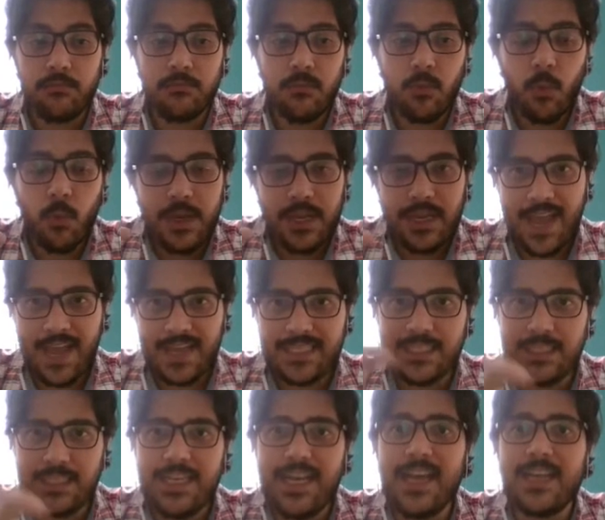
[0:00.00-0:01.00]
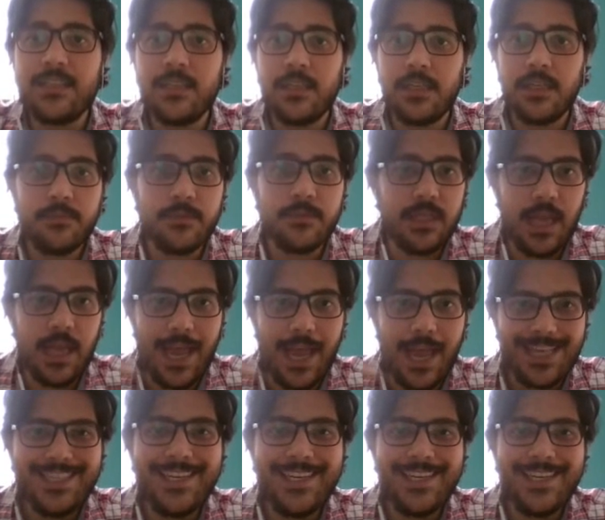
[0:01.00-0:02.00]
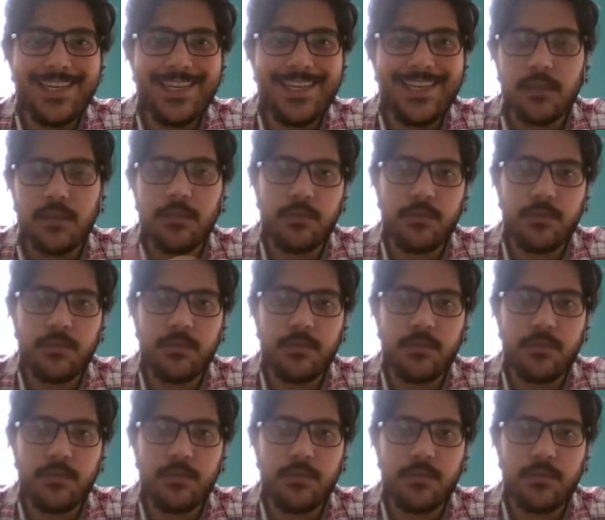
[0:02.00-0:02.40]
we get the excerpt as it is,